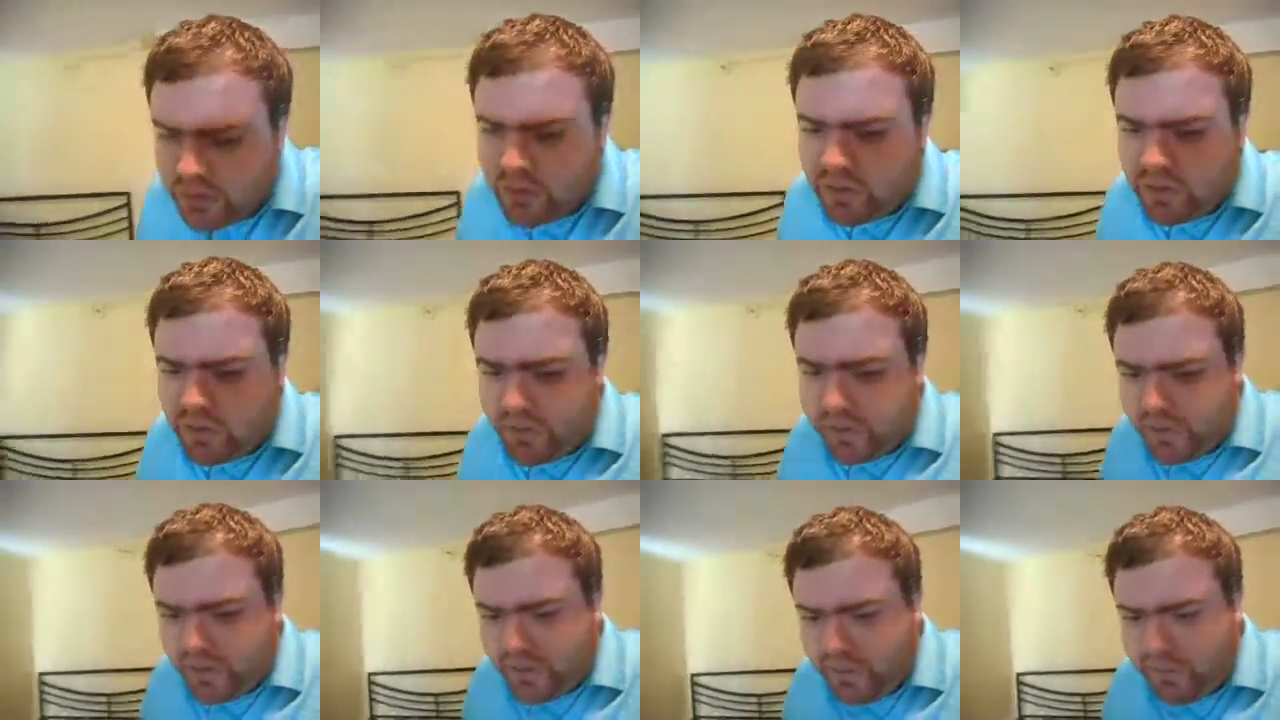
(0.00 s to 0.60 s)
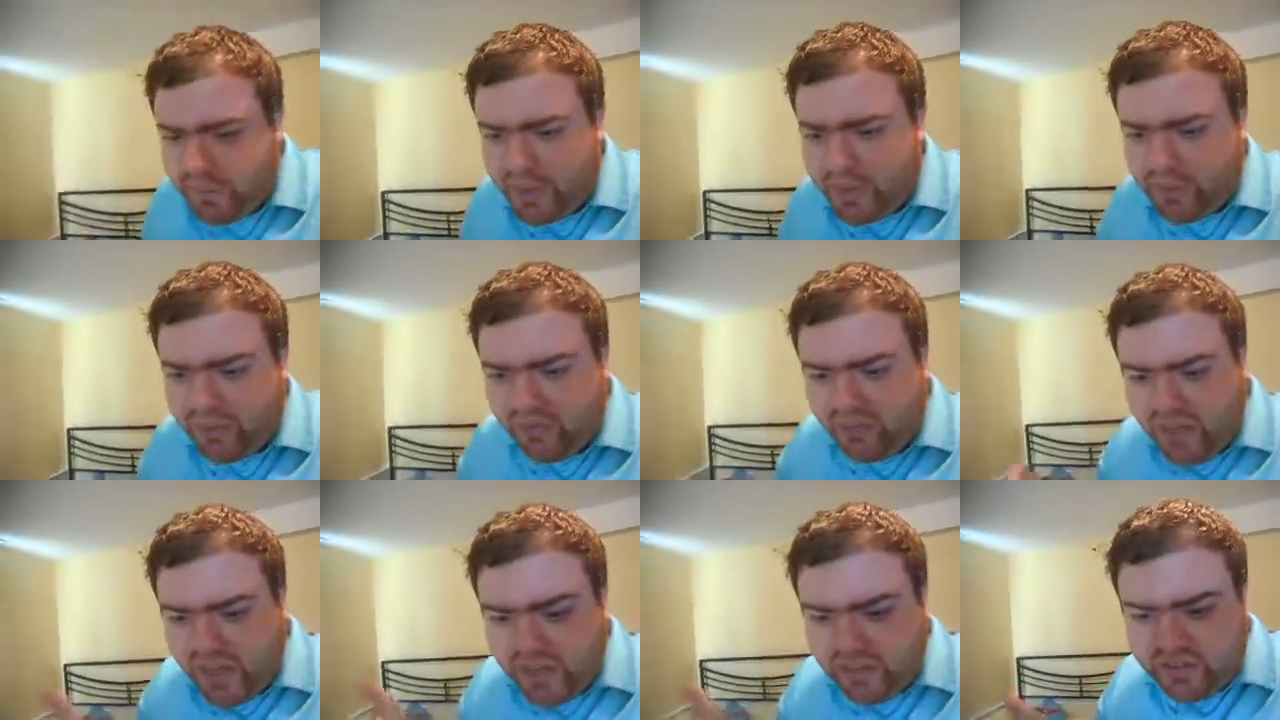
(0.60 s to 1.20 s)
So they become
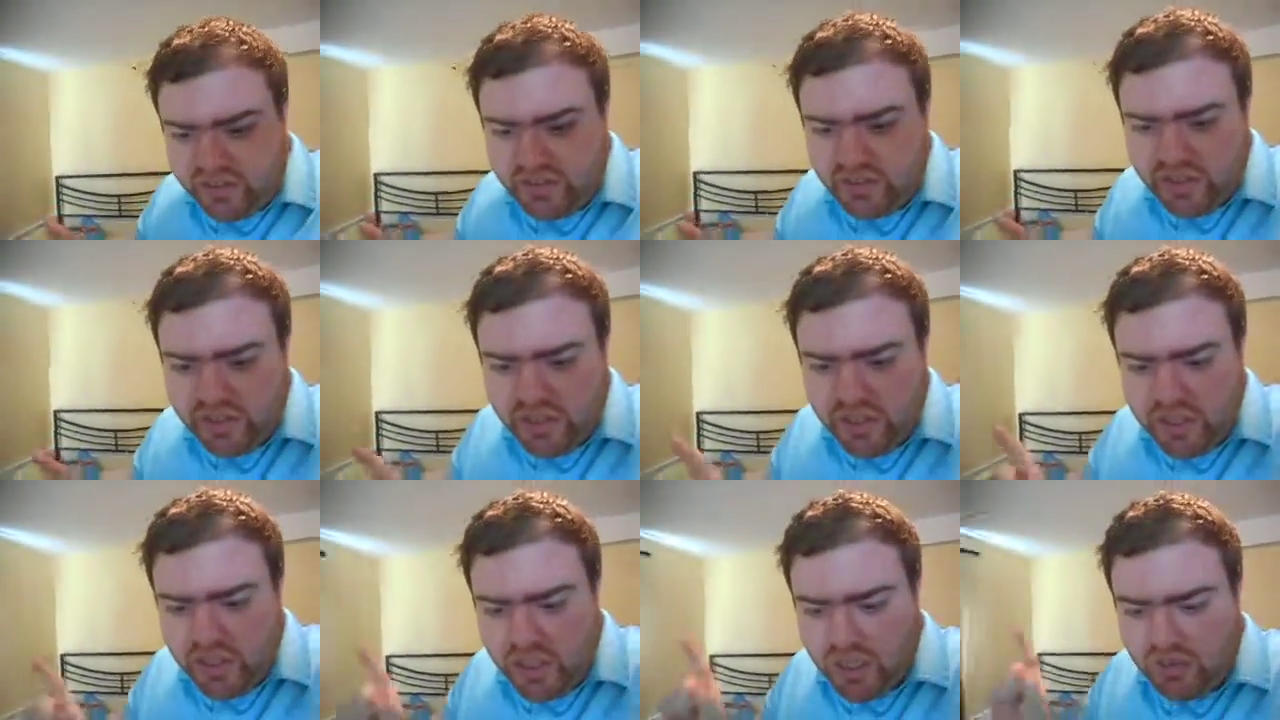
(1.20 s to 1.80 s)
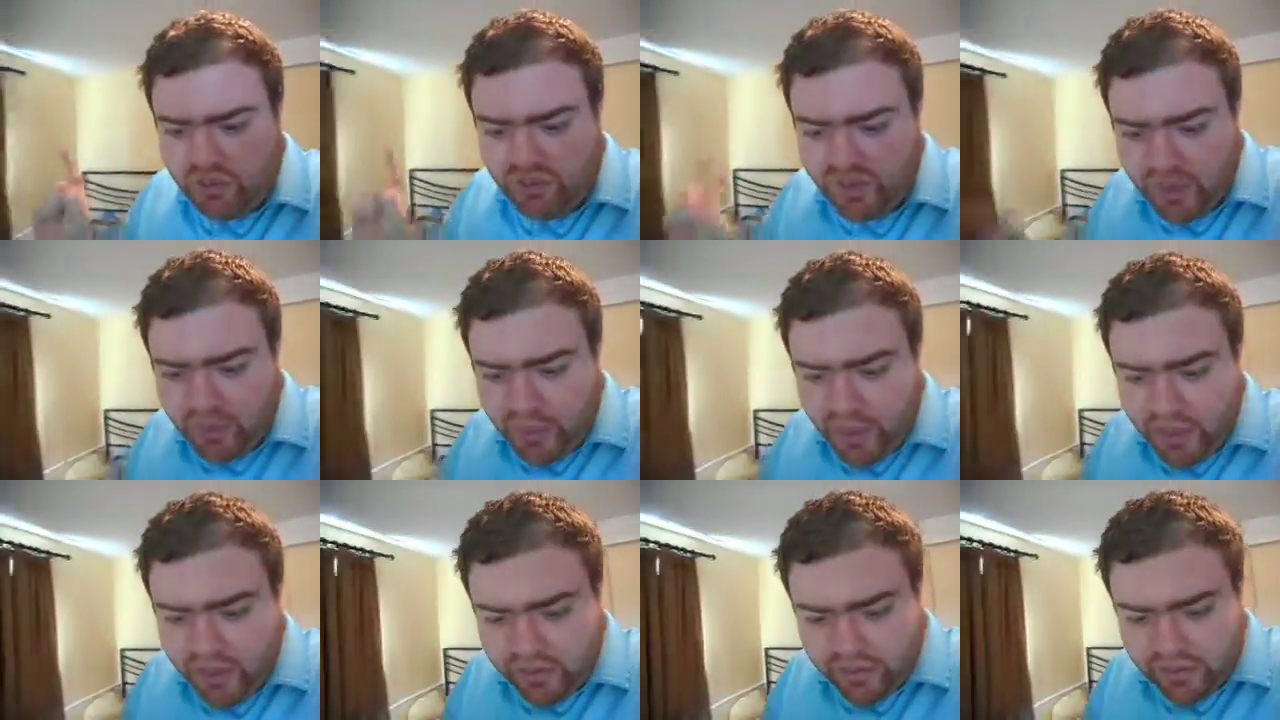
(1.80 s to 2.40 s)
fish,
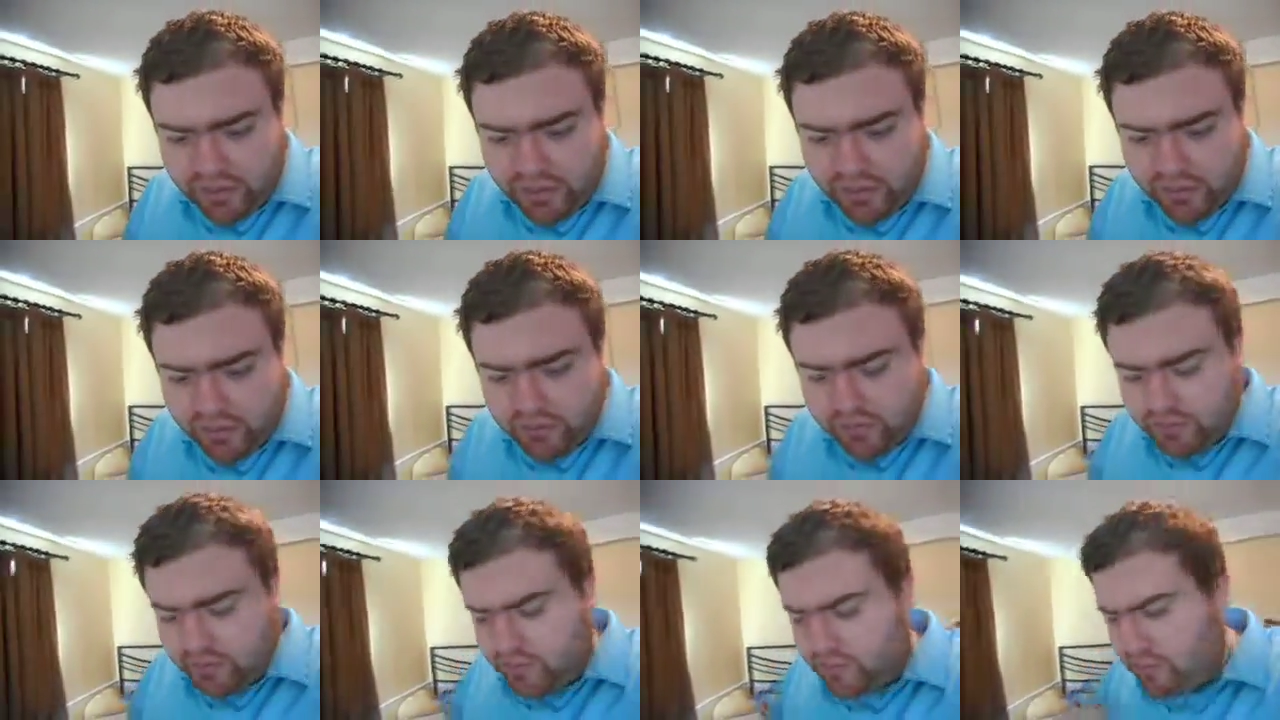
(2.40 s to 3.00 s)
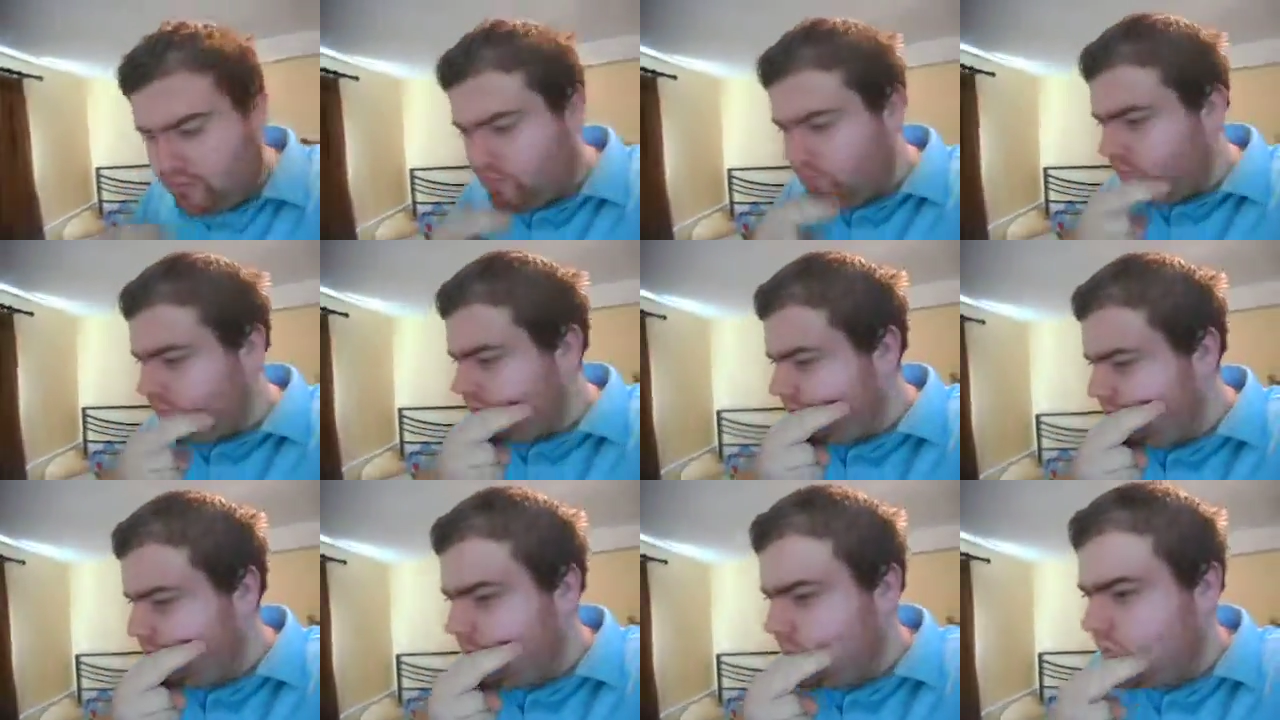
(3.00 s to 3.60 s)
amphibious,
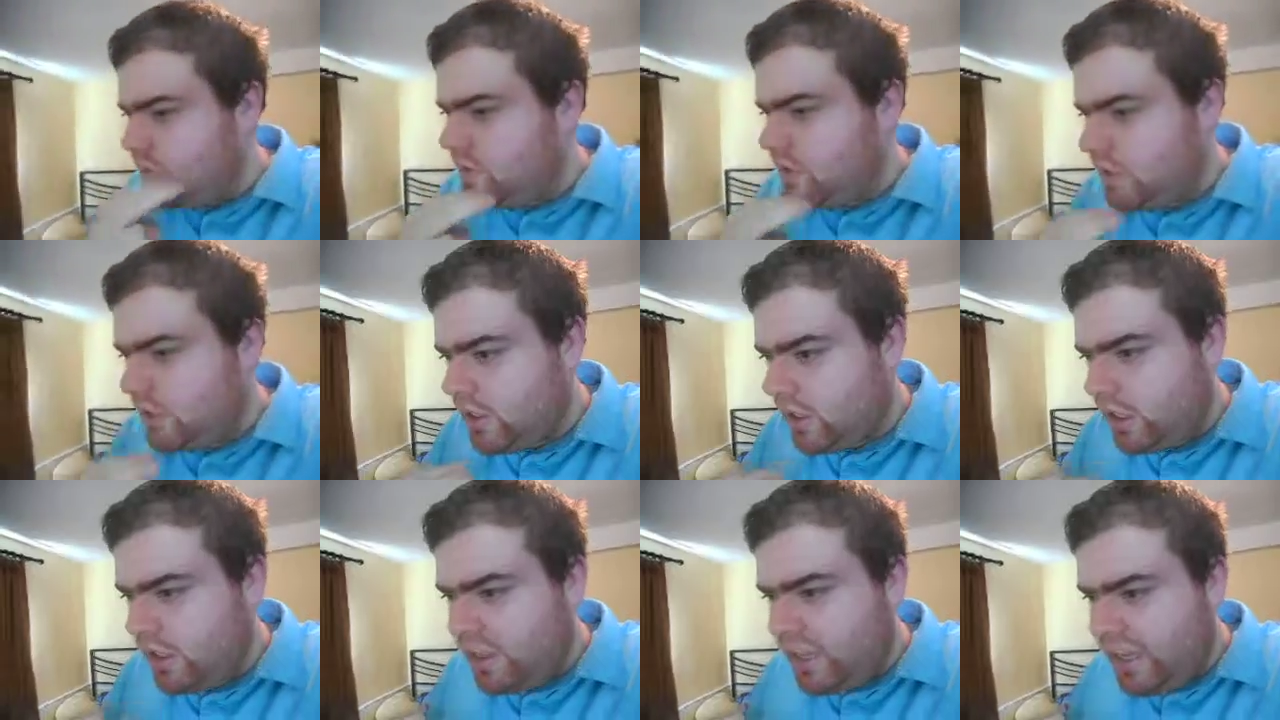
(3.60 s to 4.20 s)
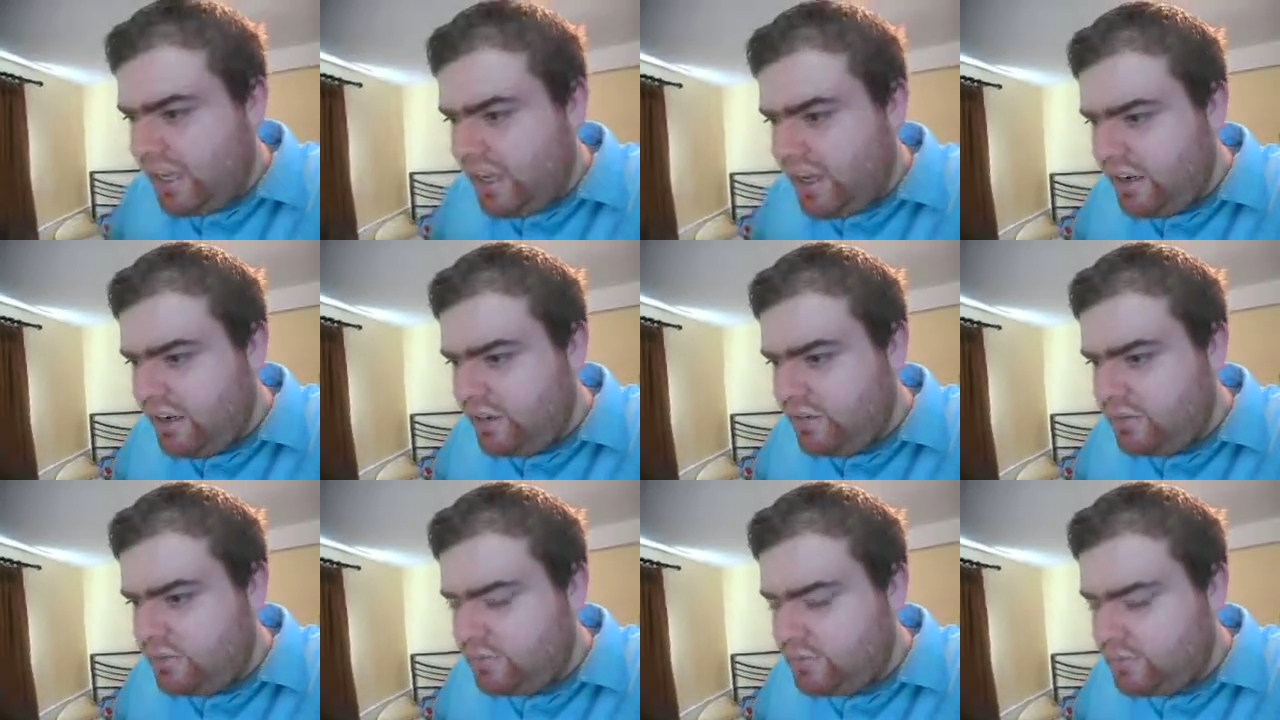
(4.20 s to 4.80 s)
and then